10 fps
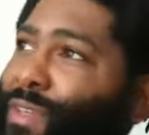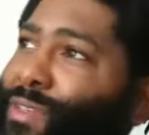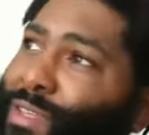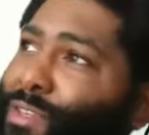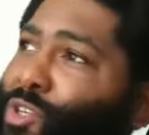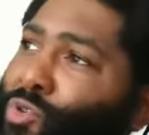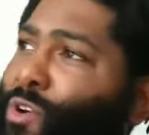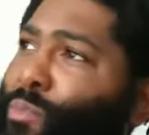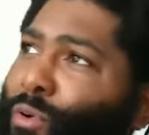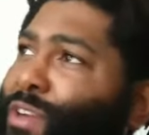these
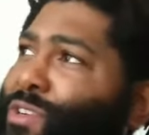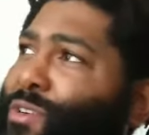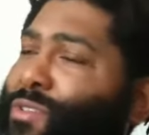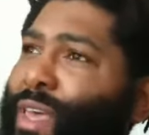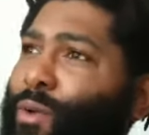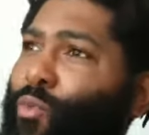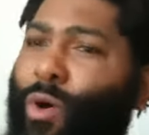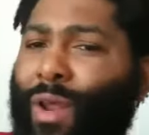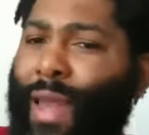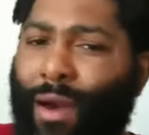institutional pressures that
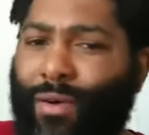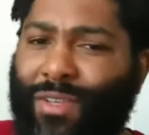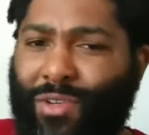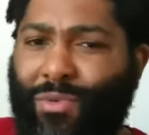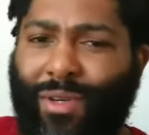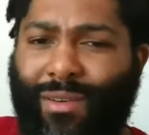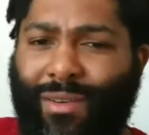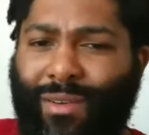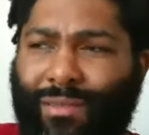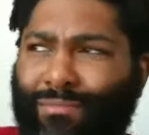won't allow us to do it.
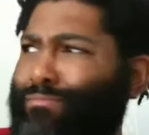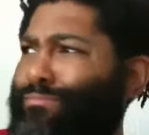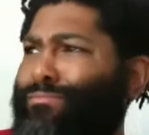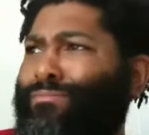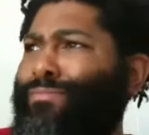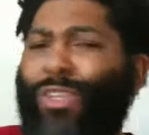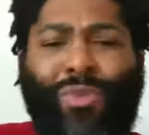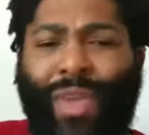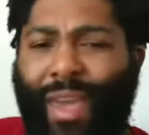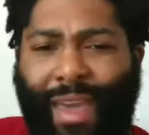You
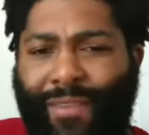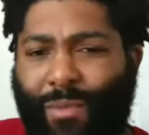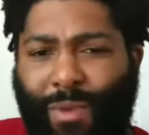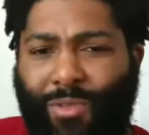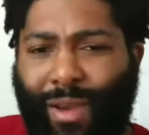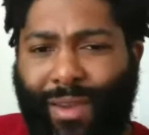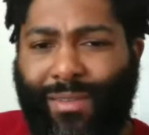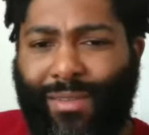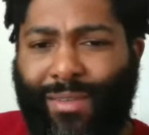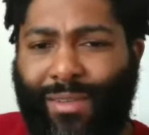can't have it both ways.